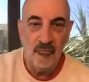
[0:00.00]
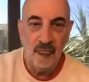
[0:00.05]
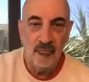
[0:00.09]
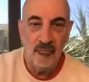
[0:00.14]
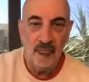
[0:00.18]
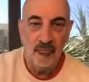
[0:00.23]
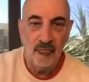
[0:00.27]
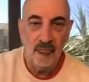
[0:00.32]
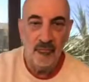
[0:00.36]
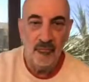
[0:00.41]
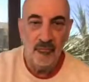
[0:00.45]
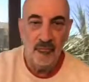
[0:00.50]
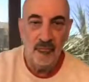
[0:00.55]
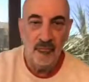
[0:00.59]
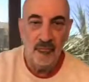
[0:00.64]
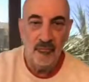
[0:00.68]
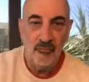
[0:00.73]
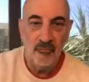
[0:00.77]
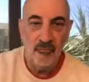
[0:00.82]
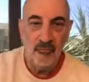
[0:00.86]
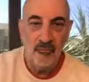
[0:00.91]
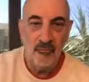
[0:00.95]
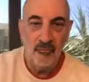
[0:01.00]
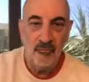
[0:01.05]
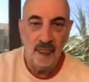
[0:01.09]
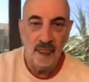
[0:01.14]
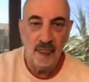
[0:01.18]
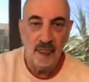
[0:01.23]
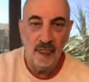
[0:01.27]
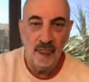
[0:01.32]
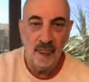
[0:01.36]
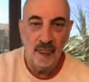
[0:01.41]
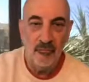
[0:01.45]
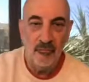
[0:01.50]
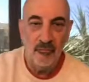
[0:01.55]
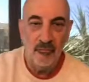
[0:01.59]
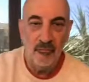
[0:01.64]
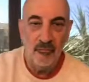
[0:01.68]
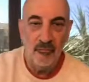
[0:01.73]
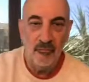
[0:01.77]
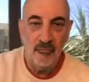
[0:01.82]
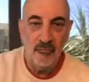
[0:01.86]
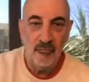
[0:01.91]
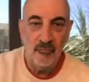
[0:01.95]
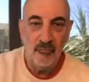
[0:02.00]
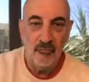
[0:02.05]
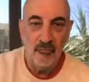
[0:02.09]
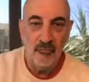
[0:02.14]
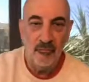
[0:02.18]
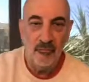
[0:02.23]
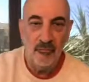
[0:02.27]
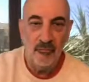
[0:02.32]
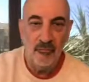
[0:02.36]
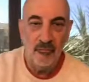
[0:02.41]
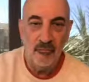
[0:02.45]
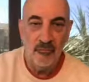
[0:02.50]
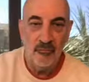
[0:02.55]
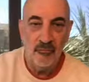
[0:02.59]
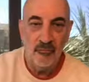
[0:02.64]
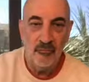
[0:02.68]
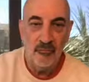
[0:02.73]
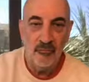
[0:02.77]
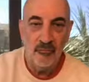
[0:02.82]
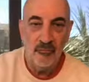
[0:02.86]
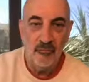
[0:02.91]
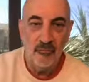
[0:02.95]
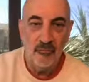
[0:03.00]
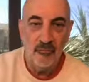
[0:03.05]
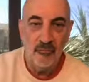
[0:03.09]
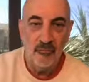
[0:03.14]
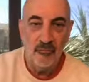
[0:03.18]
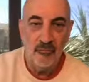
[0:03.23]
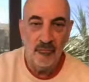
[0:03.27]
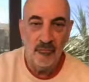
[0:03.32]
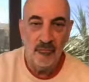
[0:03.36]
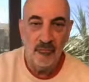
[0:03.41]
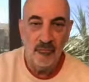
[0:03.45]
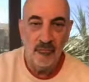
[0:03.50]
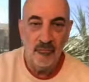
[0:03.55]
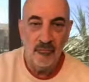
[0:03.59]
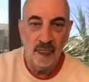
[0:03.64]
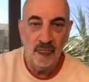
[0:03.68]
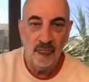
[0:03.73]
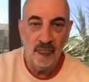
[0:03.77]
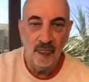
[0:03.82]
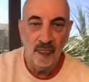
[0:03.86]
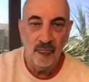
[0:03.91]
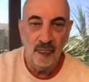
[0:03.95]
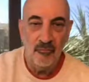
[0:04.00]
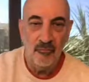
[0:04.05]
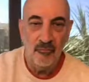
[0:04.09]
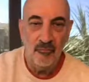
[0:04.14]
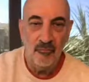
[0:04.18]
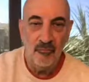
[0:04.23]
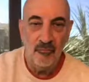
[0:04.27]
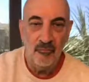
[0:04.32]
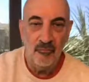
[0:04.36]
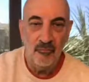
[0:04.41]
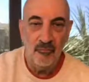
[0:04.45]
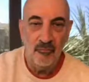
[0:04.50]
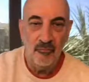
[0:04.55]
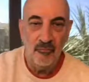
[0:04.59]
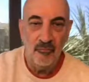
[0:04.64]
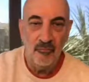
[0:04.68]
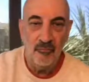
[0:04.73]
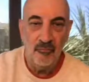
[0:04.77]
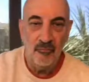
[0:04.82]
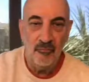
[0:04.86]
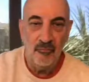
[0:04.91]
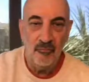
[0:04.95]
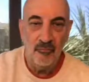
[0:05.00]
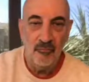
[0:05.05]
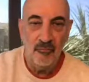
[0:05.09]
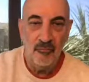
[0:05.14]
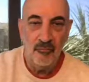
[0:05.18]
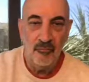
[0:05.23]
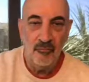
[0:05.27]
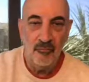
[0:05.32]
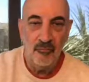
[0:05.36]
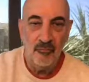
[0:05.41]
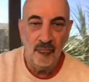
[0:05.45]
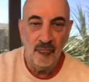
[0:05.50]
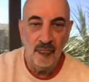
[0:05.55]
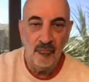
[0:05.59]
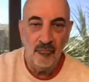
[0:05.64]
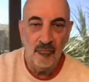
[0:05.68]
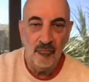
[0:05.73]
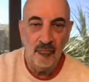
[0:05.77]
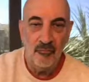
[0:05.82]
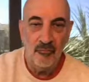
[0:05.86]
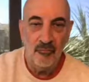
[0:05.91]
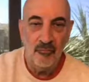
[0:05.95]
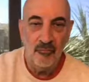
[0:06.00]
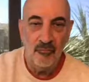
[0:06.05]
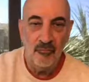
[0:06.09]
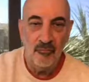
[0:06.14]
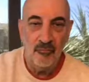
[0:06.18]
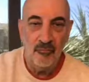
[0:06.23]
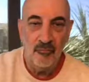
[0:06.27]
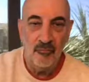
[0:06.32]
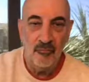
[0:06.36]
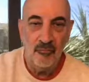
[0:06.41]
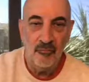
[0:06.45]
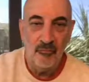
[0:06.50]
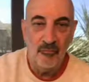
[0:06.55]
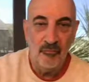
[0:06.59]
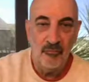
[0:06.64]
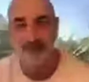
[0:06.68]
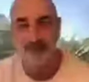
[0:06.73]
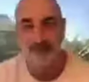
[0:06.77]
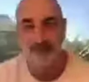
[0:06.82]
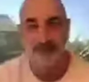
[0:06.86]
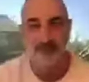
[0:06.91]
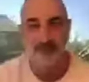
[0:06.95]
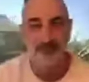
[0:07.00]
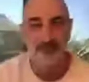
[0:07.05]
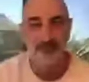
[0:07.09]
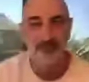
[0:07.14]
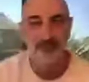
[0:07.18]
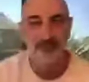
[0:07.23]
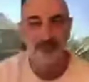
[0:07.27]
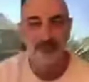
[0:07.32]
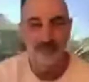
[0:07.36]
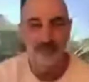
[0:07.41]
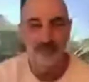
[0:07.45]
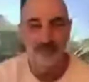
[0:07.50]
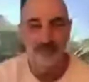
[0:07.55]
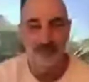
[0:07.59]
No words are spoken by the person on screen.